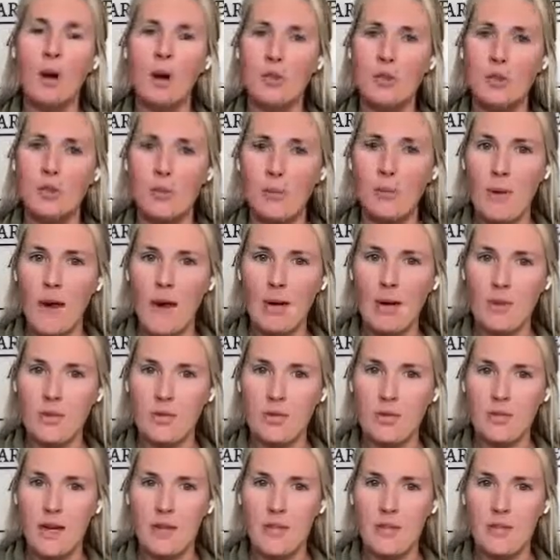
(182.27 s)

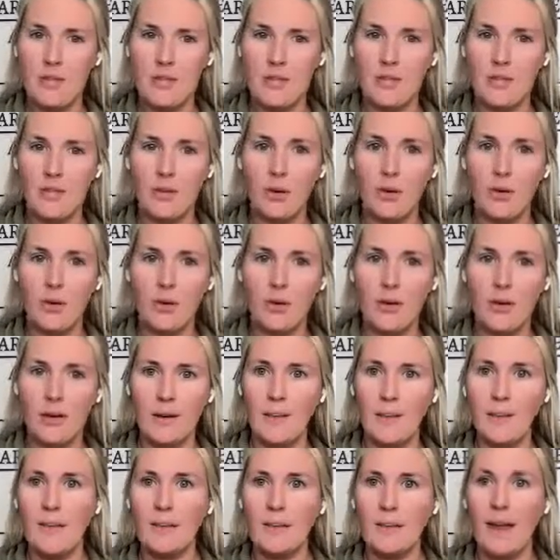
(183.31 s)
post-traumatic stress
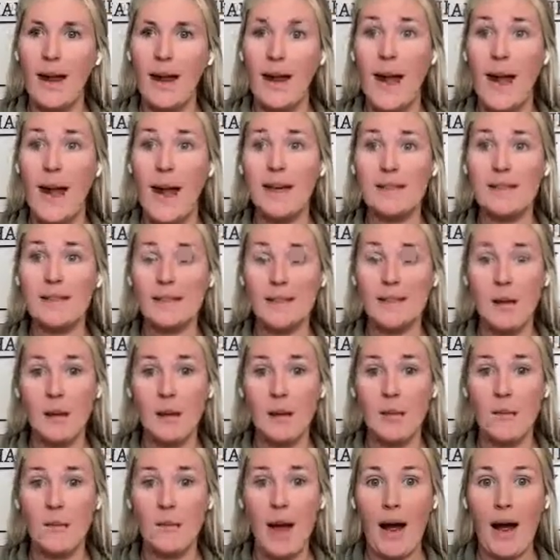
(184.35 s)
disorder has
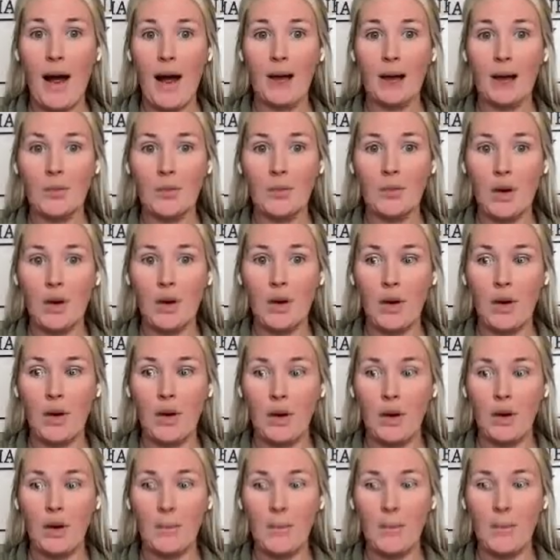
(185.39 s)
an impact
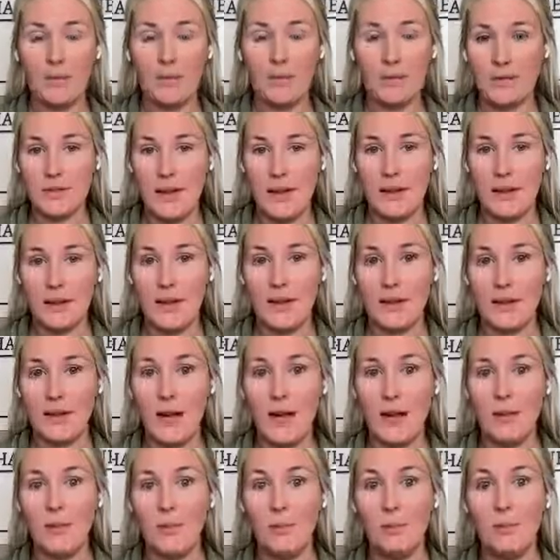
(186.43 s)
on people's
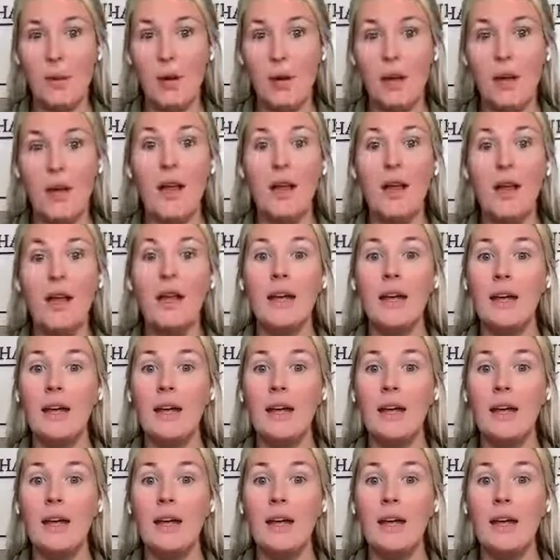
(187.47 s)
day-to-day lives, but